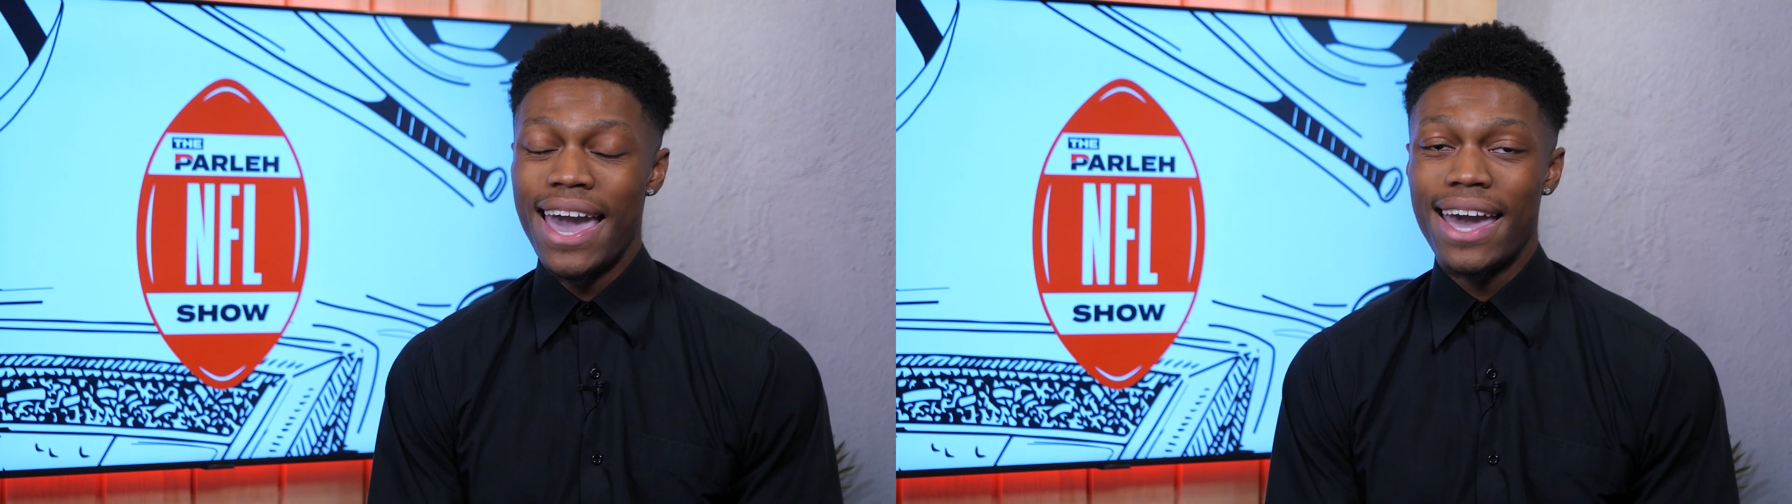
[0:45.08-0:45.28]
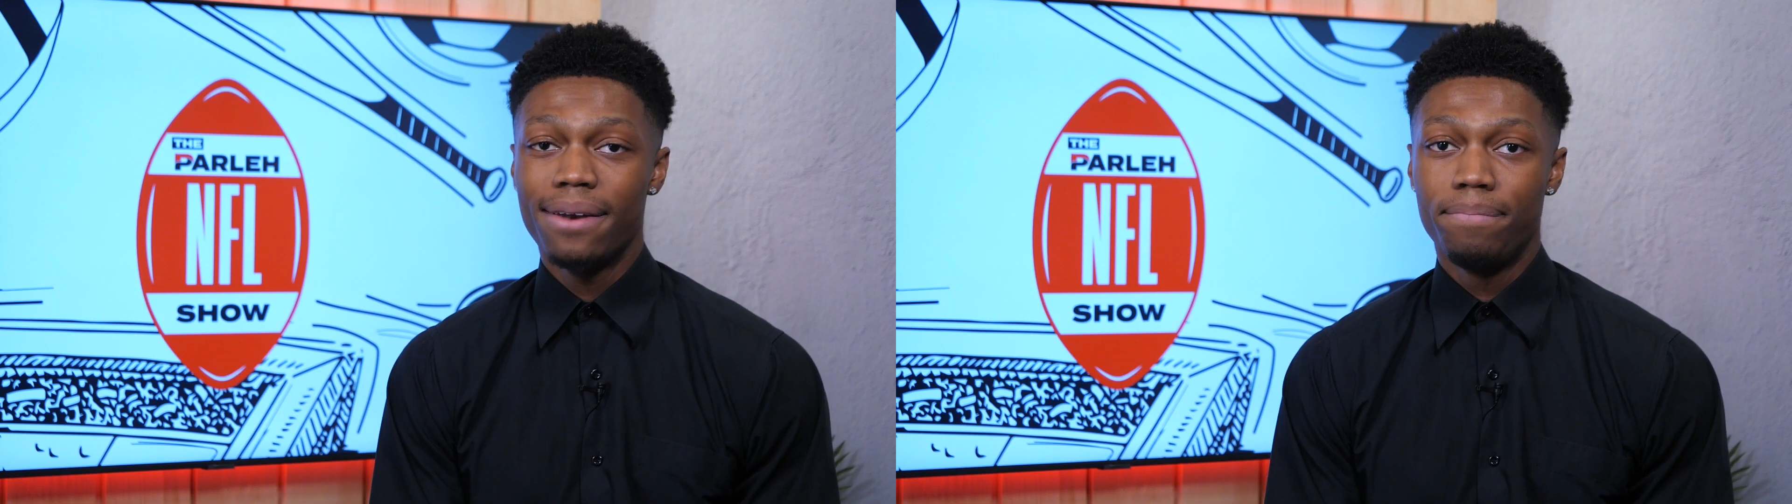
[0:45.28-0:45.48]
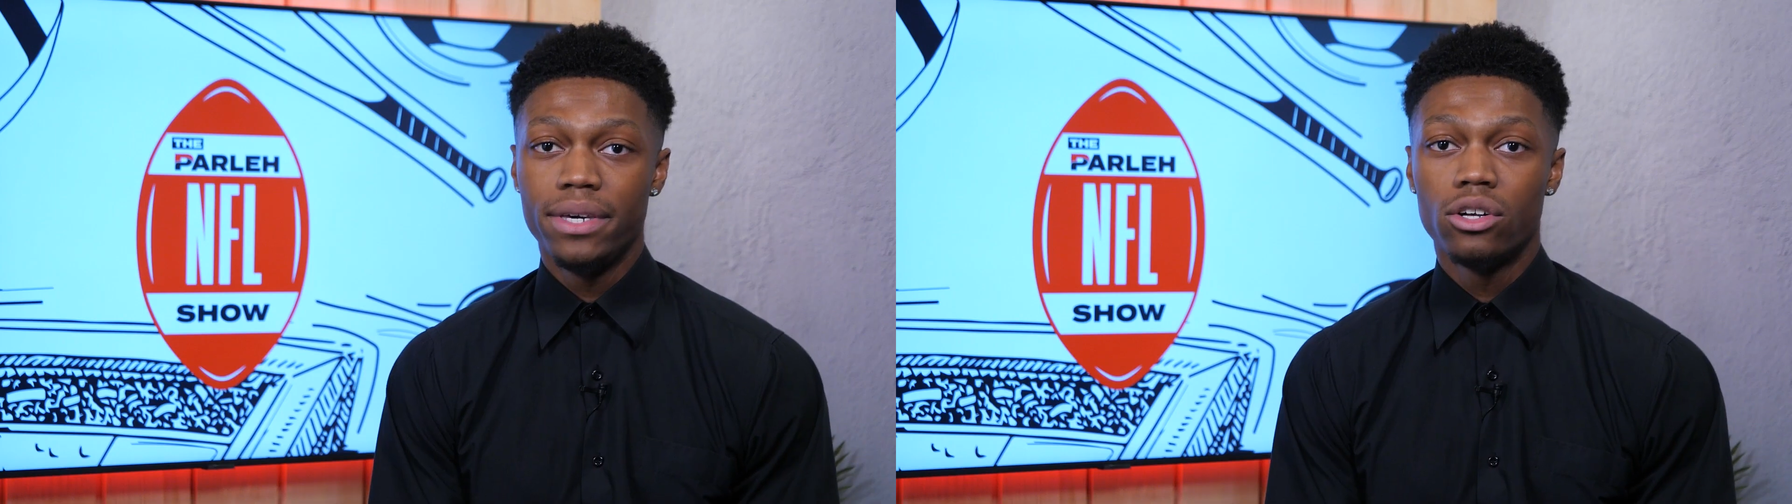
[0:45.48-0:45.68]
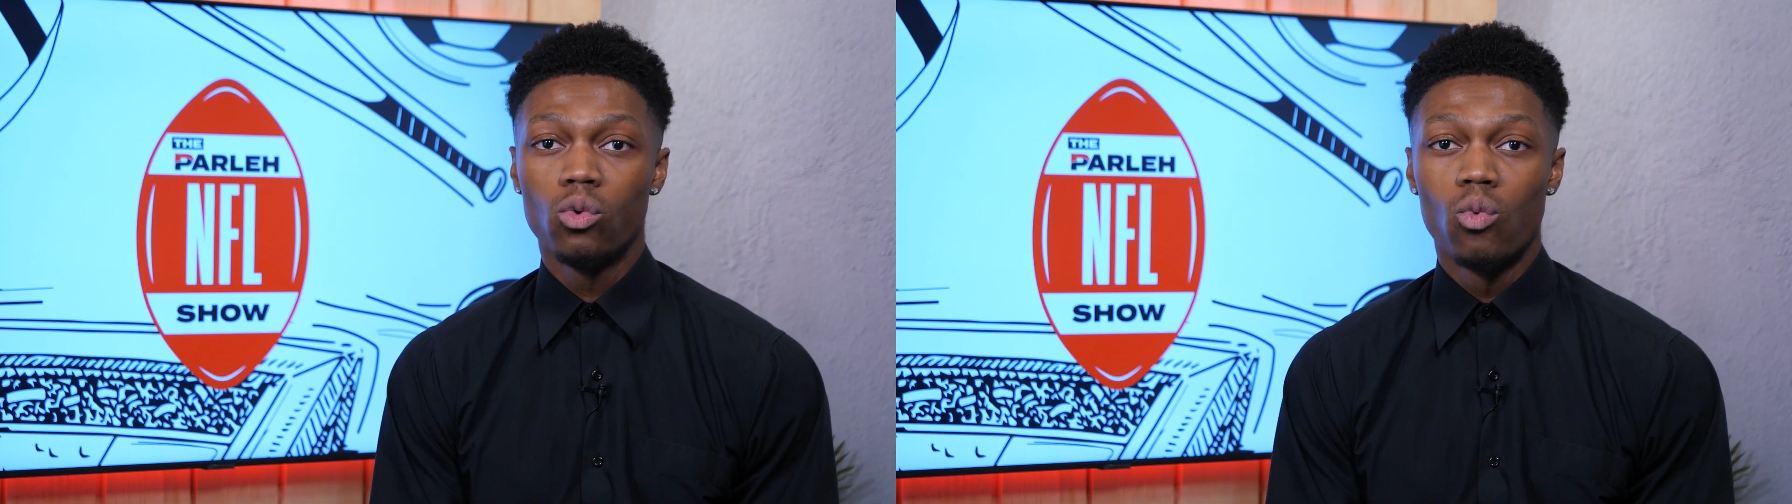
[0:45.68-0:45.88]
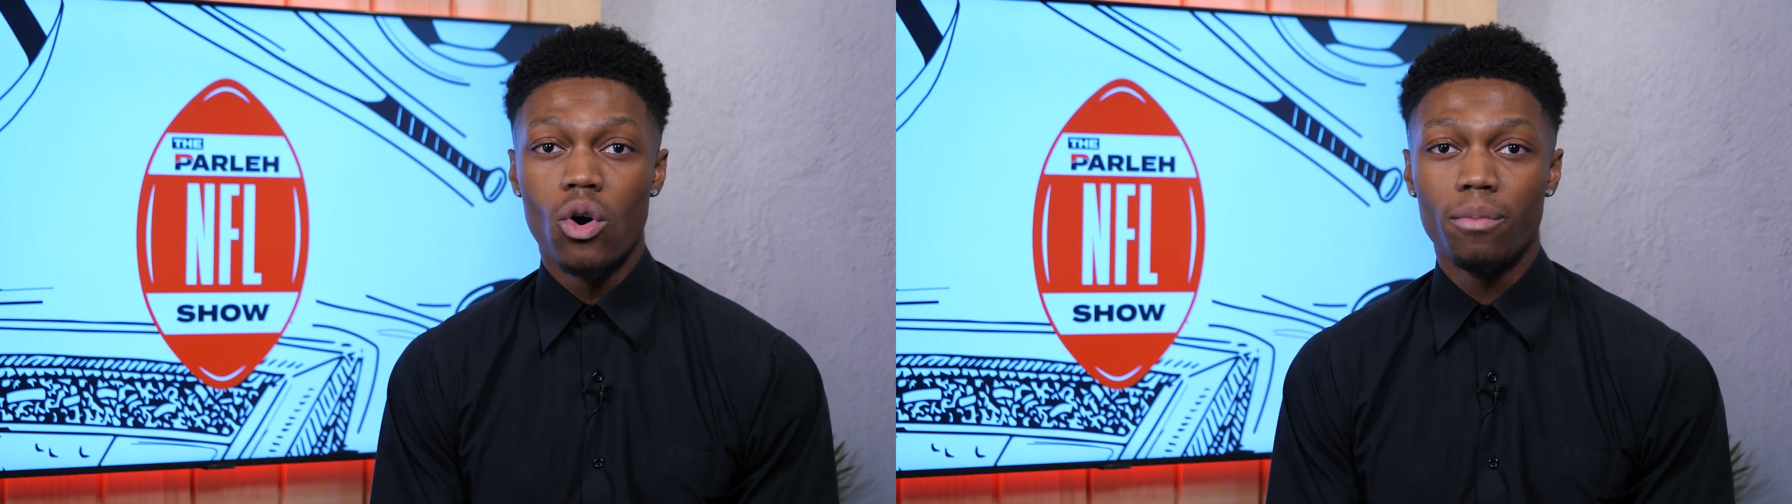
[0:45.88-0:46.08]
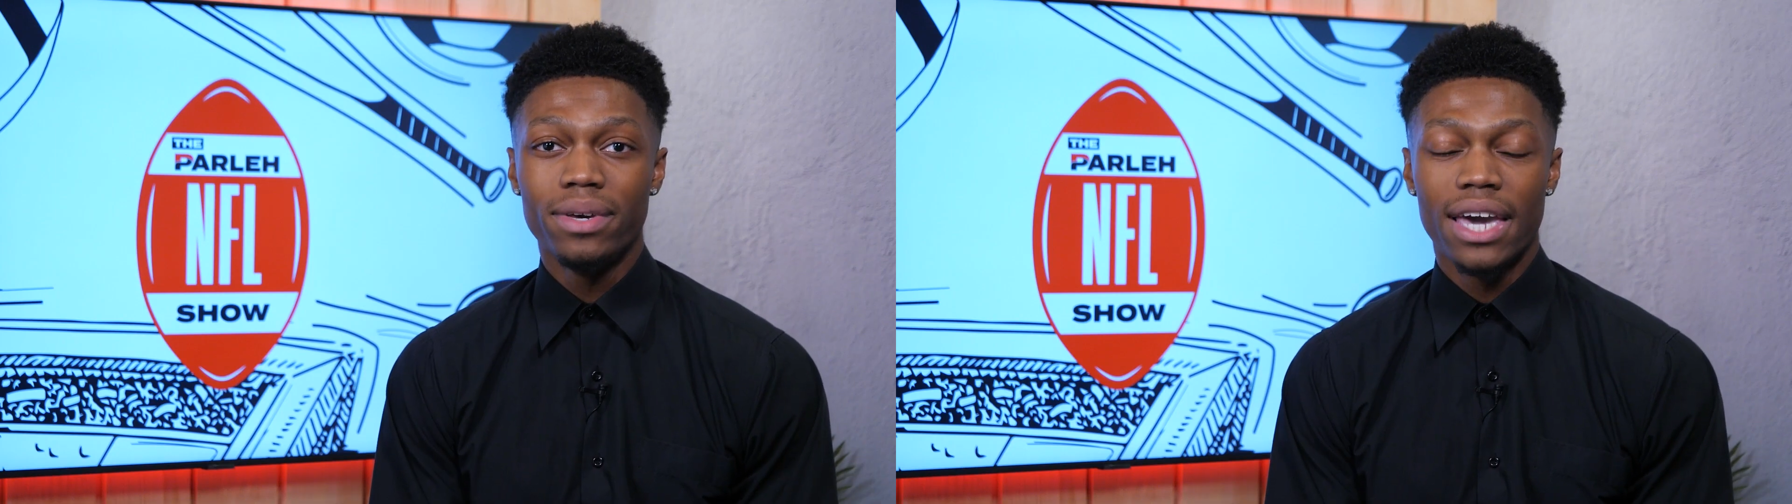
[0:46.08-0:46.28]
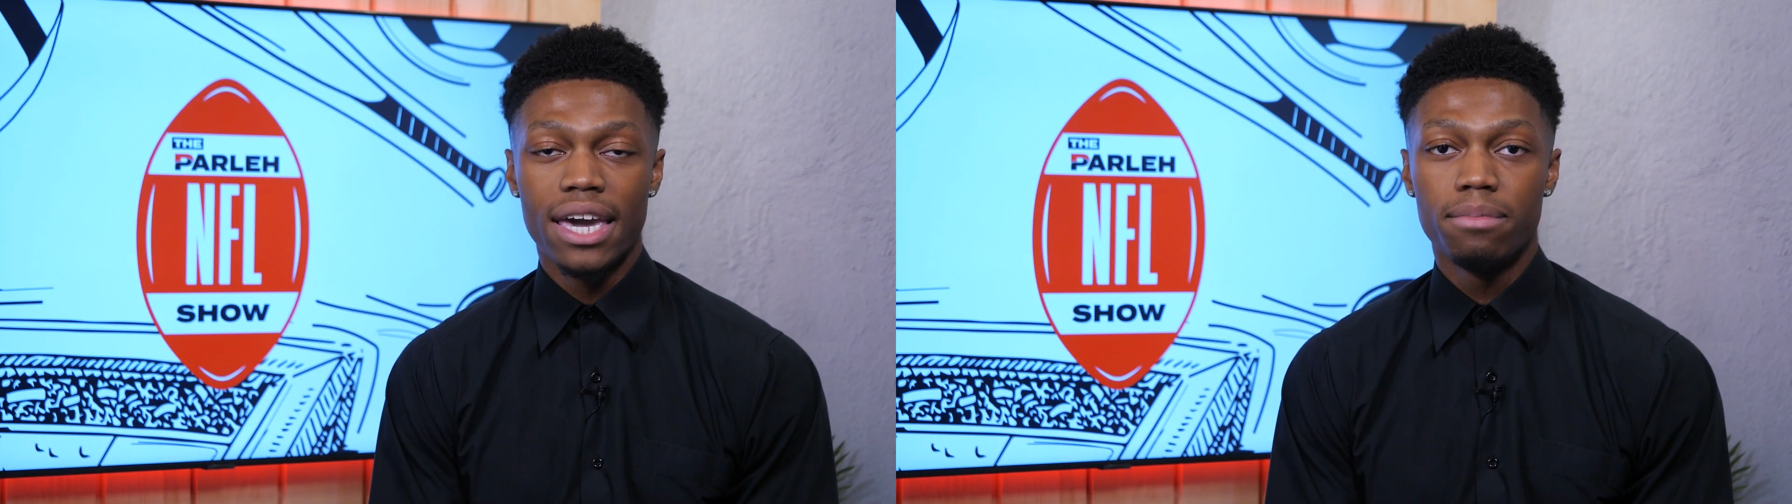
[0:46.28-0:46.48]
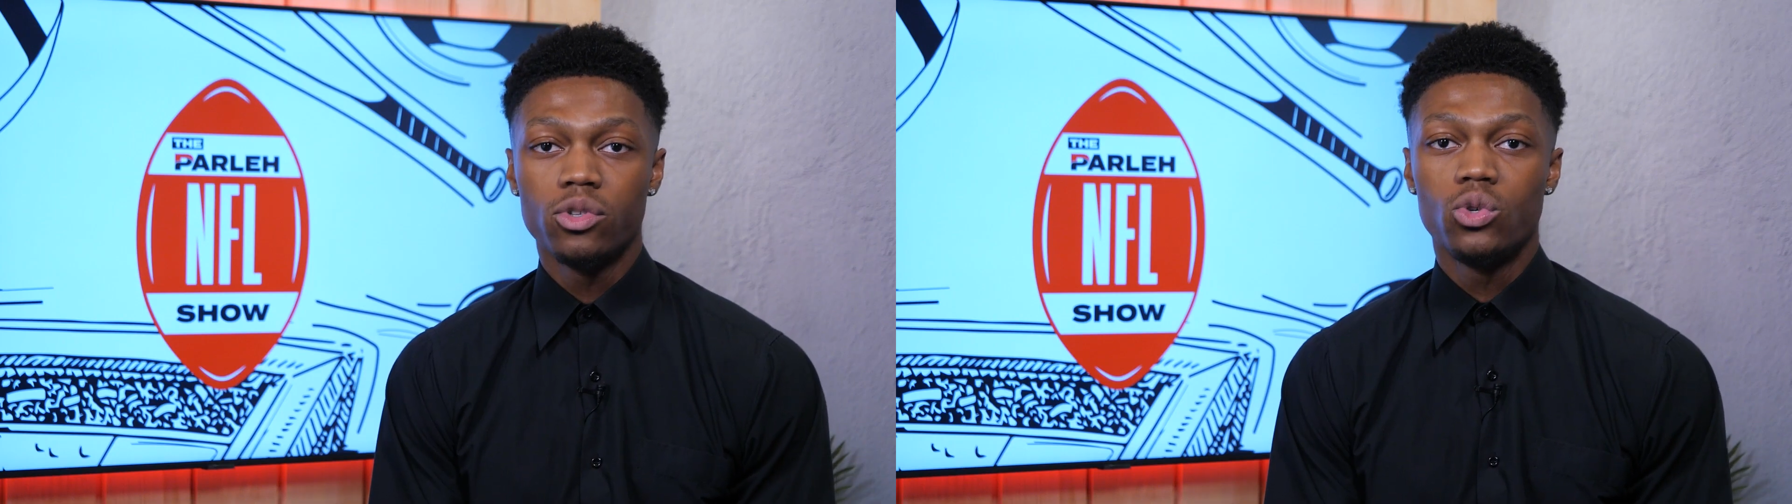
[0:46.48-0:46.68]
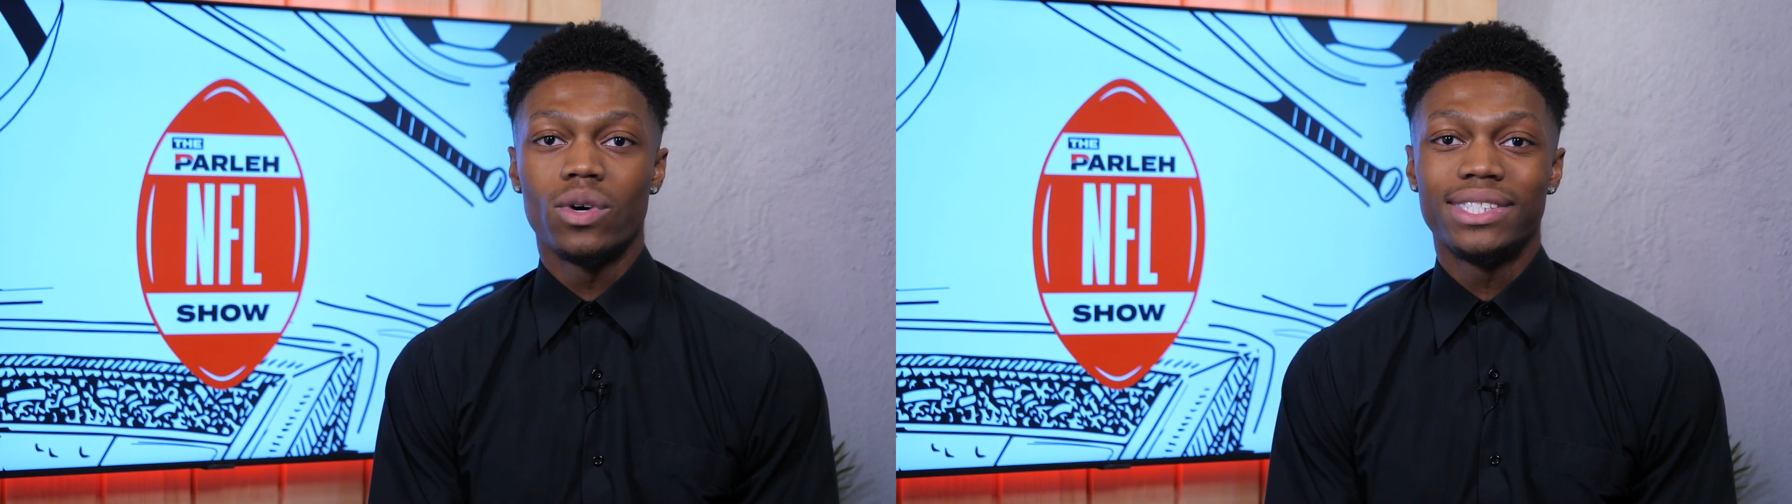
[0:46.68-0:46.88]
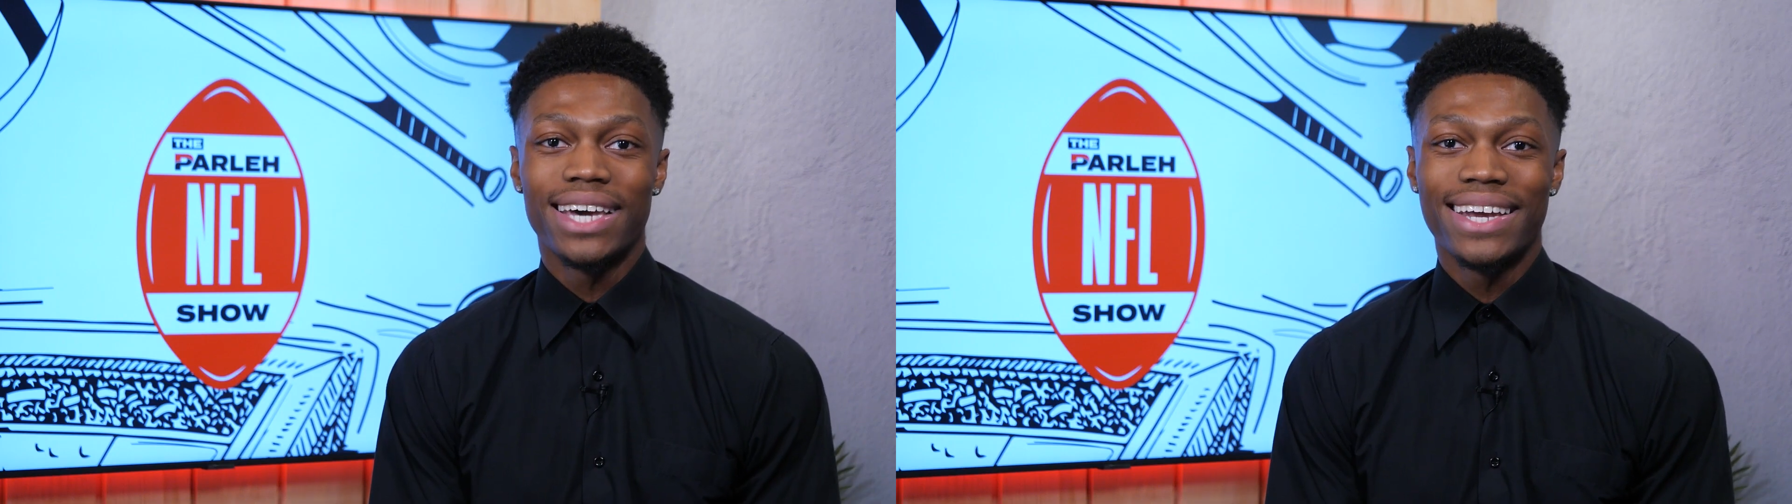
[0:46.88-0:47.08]
and Beal won't be able to
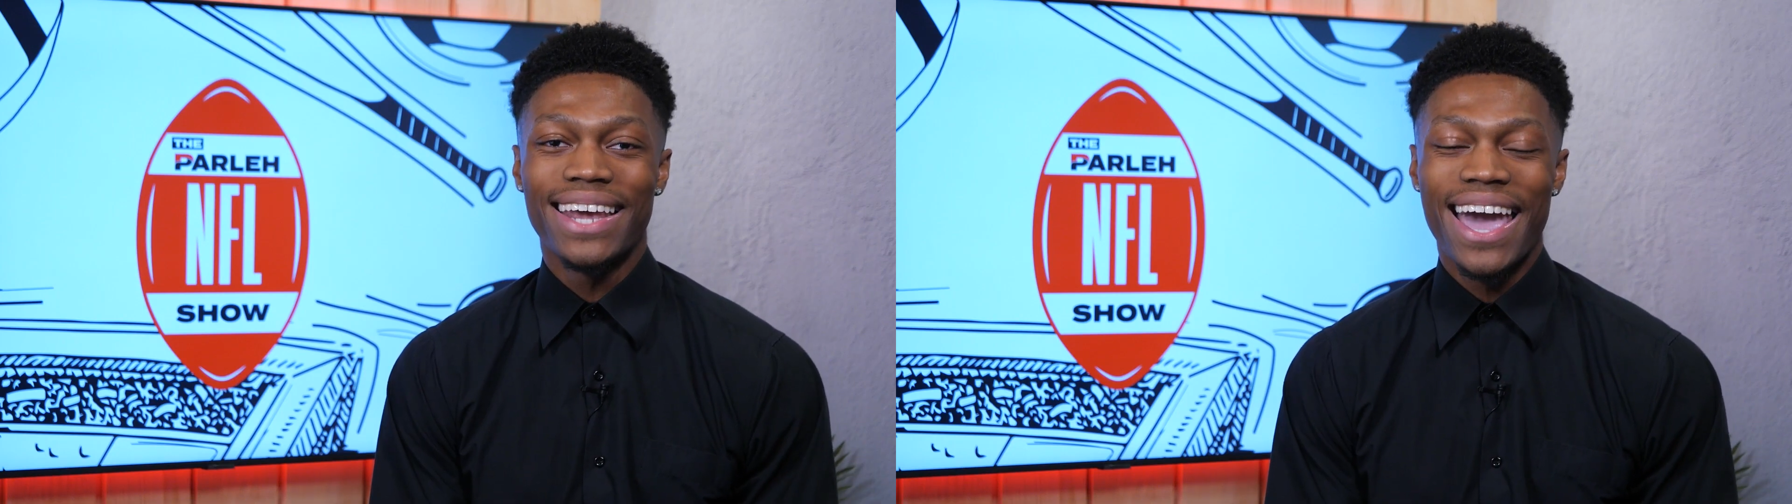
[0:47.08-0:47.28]
attend